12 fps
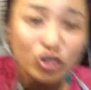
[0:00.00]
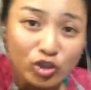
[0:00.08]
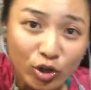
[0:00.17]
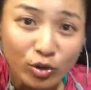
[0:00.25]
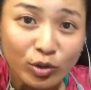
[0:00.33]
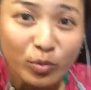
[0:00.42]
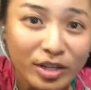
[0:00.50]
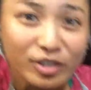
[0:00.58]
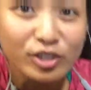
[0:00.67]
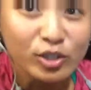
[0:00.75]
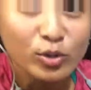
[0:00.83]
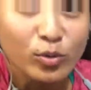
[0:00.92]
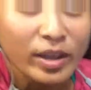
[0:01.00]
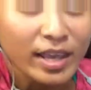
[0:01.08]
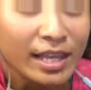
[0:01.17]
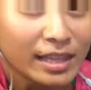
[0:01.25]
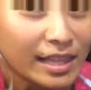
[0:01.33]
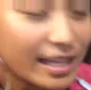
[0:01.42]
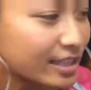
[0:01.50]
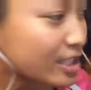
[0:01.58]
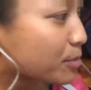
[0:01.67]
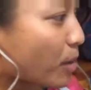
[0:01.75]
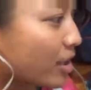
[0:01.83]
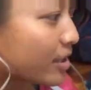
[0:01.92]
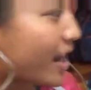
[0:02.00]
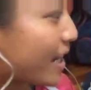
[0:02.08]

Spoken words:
to the winners who win, like the smaller